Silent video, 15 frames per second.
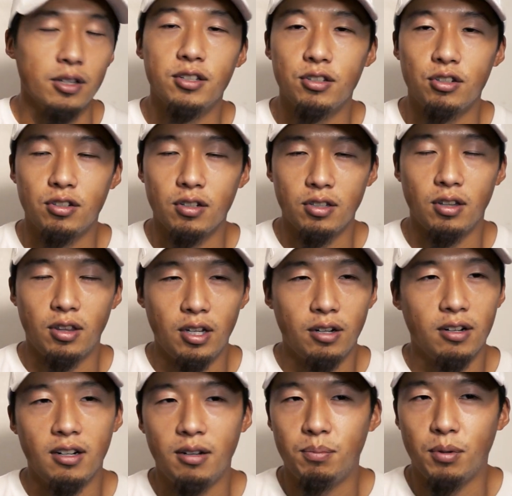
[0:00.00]
this is just a
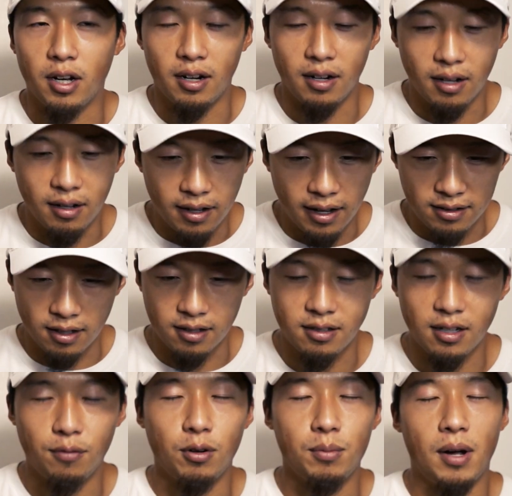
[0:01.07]
theory, but as I
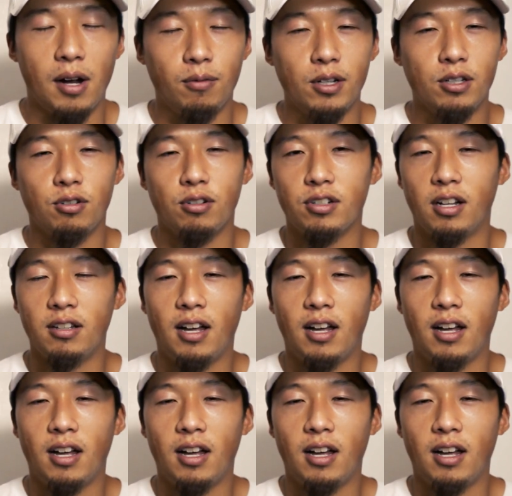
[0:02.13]
said from my research,